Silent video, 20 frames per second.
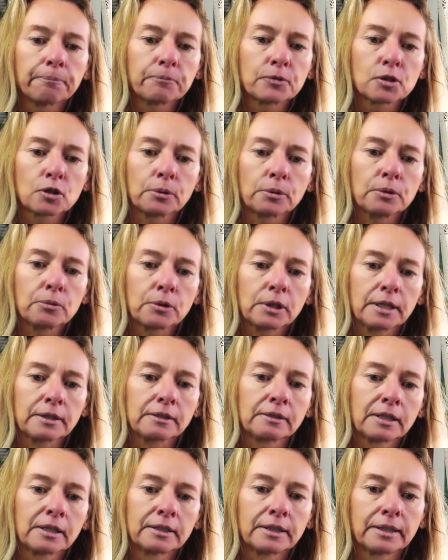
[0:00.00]
So you
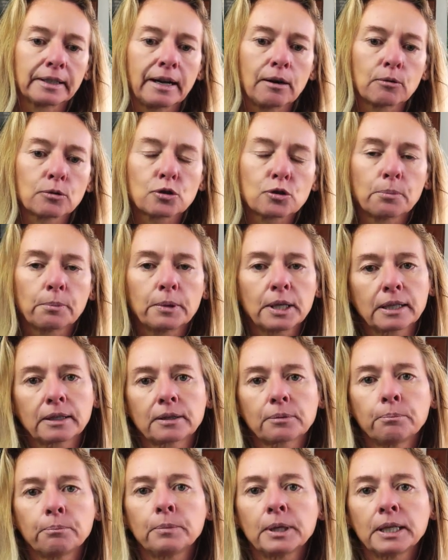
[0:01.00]
can learn how to
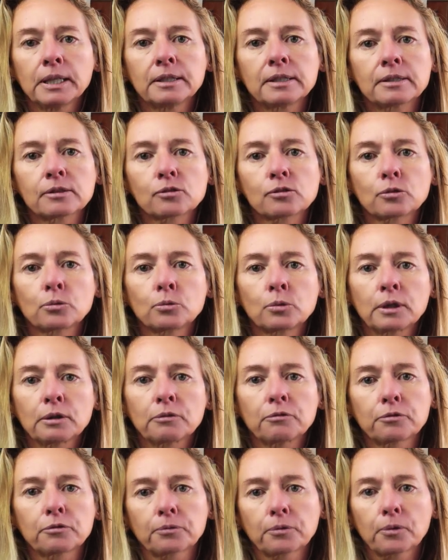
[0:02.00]
make beanies
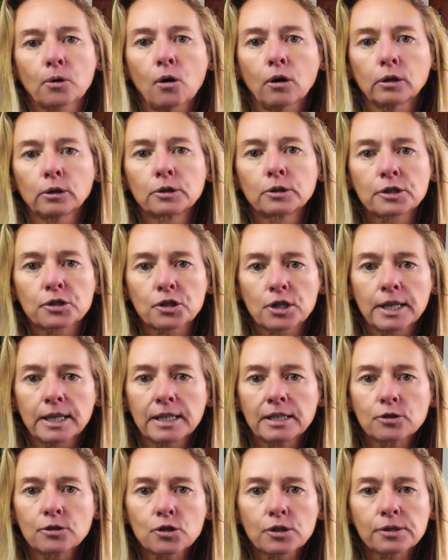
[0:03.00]
with color
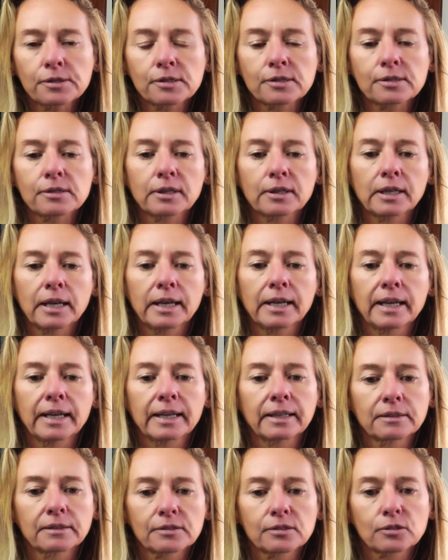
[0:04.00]
changes
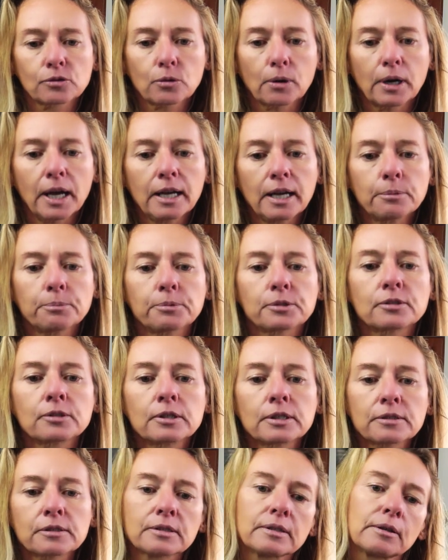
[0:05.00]
and stripes.
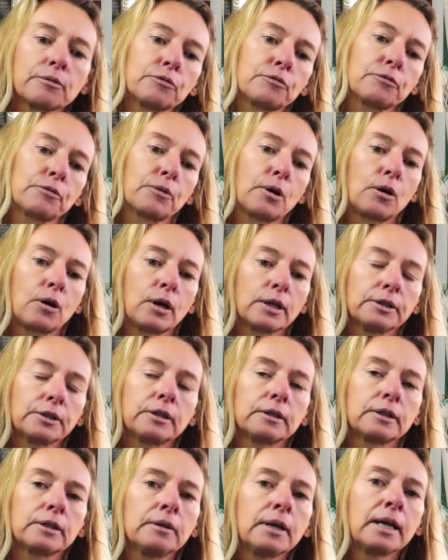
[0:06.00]
This is
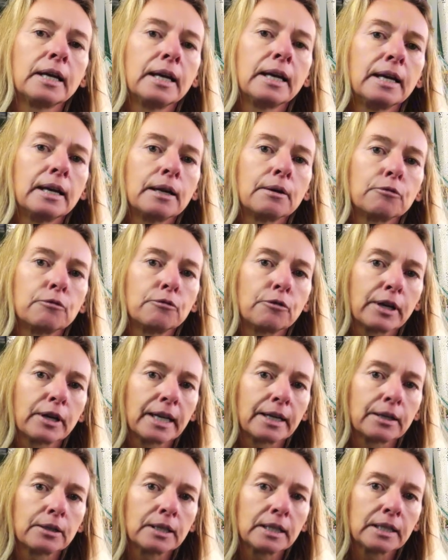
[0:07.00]
other
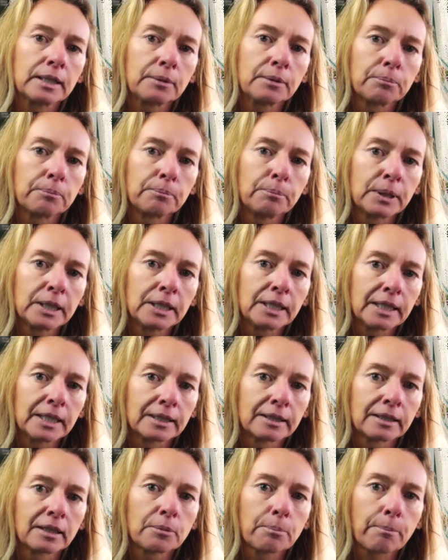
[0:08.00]
very
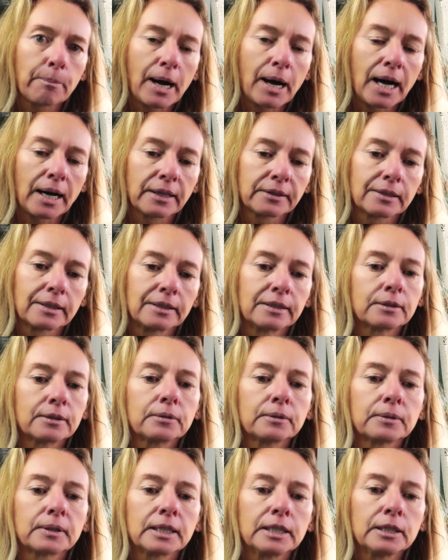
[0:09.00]
beginner
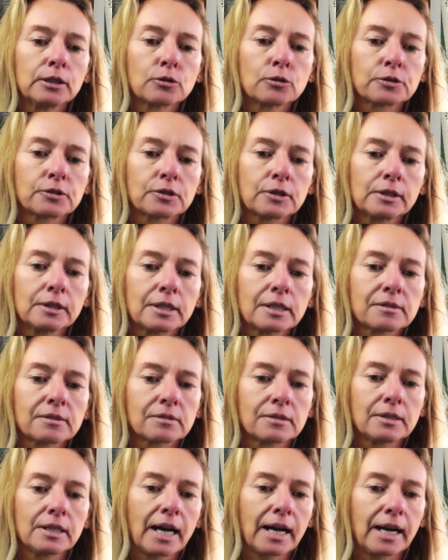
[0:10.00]
pattern using
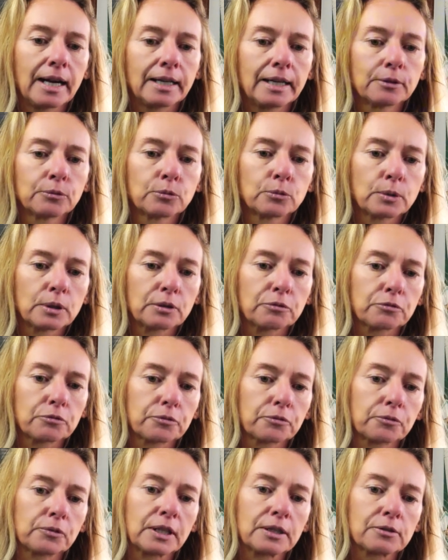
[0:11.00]
this yarn
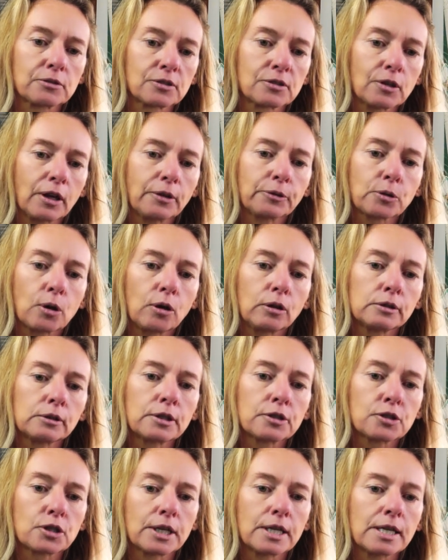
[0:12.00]
with, it's not color
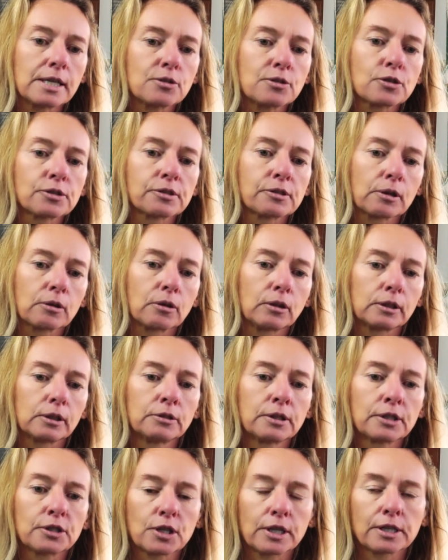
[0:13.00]
changes, the
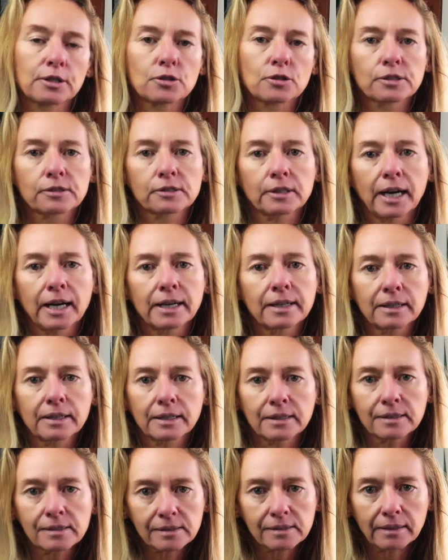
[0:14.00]
color changes are
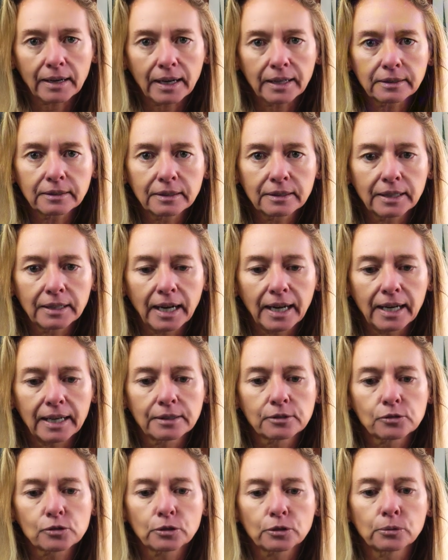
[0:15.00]
inside the
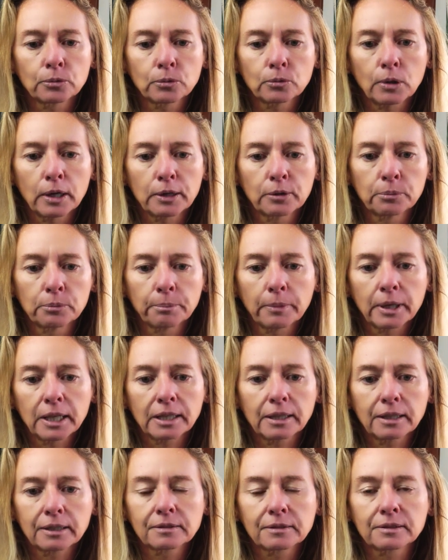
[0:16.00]
yarn. So while you
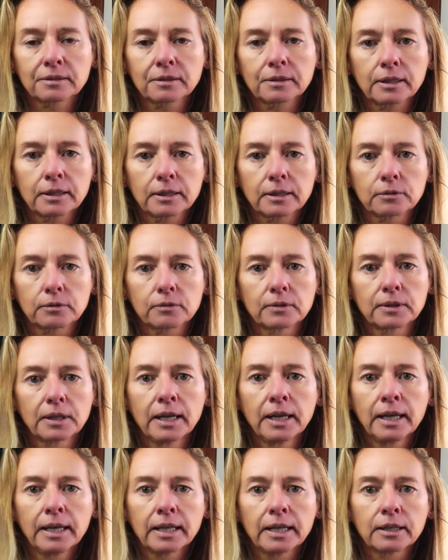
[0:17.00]
make it,
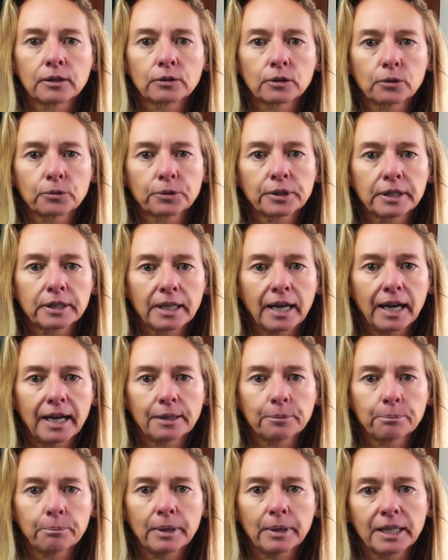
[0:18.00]
the
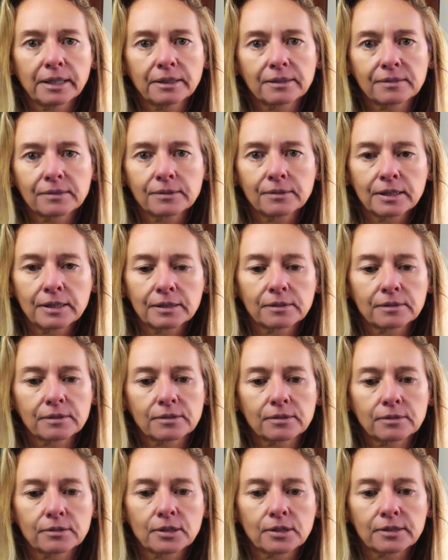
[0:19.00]
yarn makes
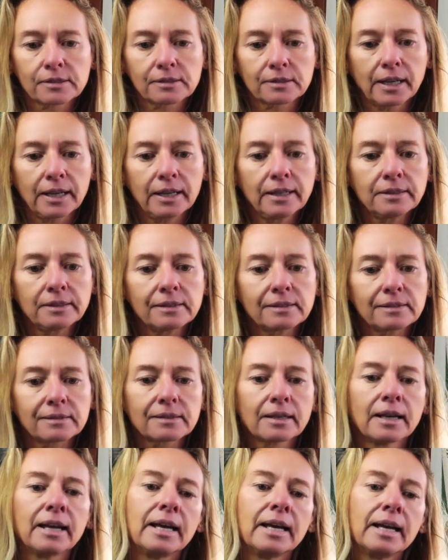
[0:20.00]
these
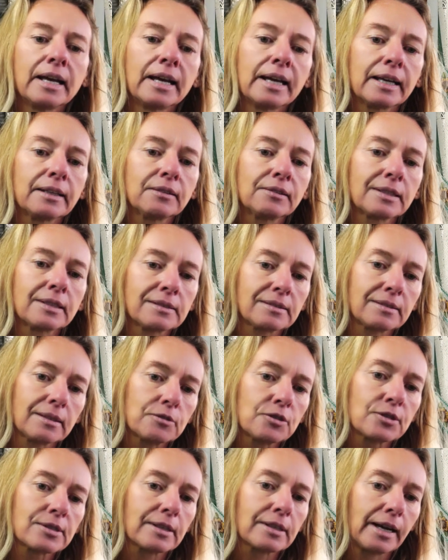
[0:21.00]
designs. And this is
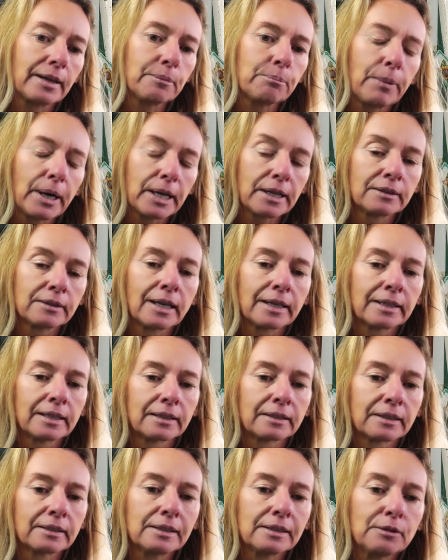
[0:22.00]
a design by
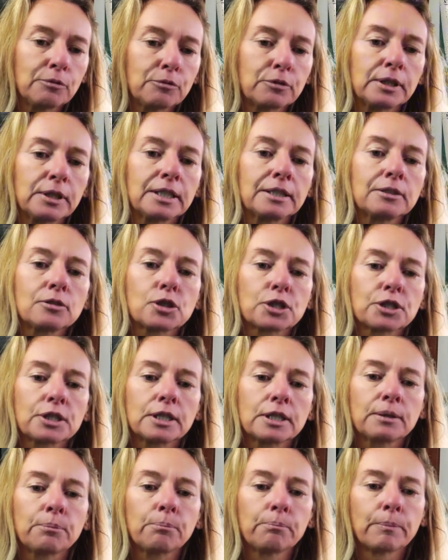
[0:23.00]
Diana Levine.
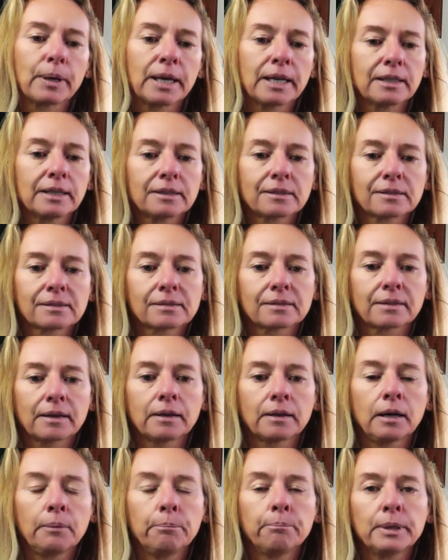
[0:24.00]
She makes
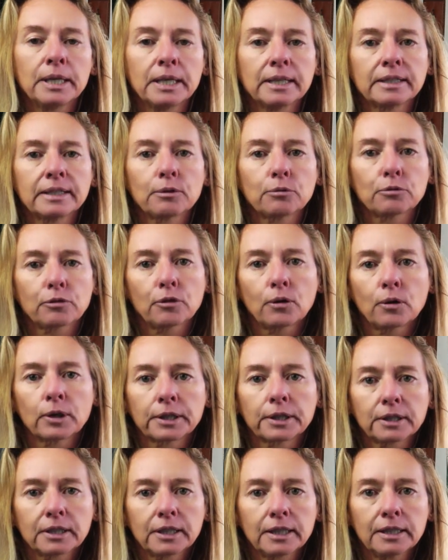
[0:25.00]
a beanie
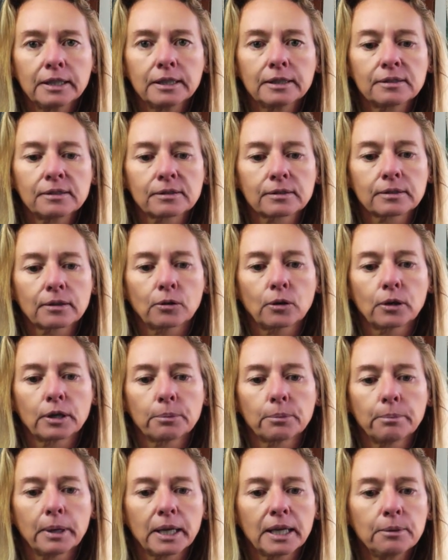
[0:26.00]
for kids or
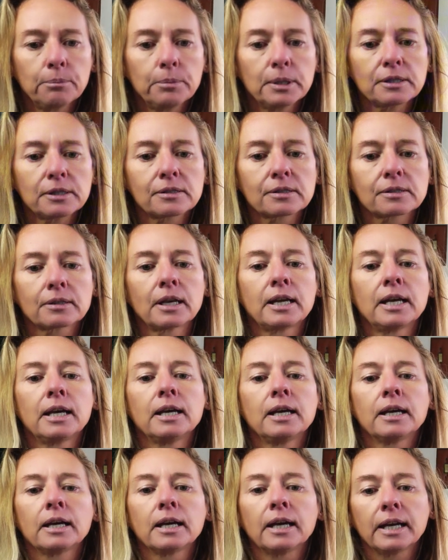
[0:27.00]
babies,
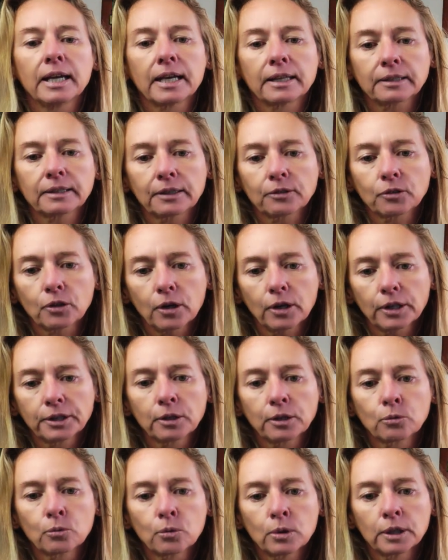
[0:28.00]
and
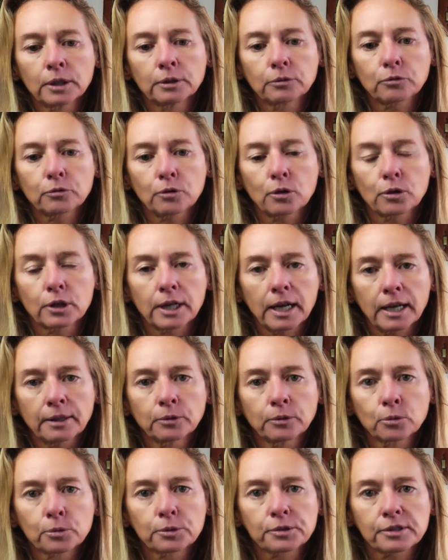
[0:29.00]
another one for
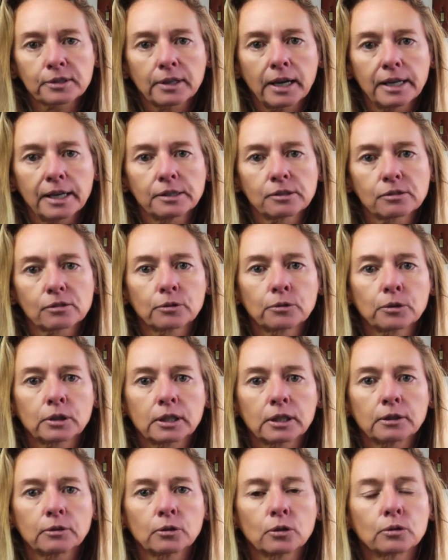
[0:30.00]
adult size, so you
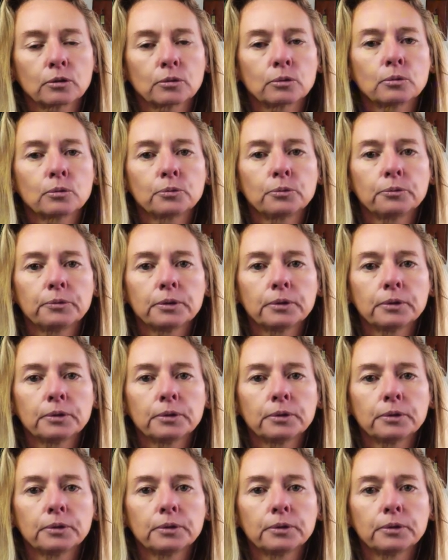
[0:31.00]
can know